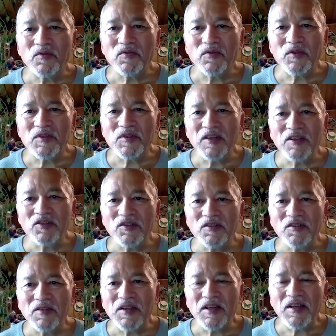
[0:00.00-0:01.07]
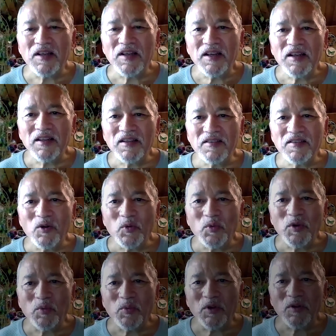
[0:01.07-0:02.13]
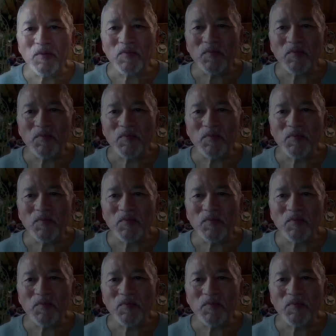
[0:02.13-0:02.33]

First Nation and the Sooke people.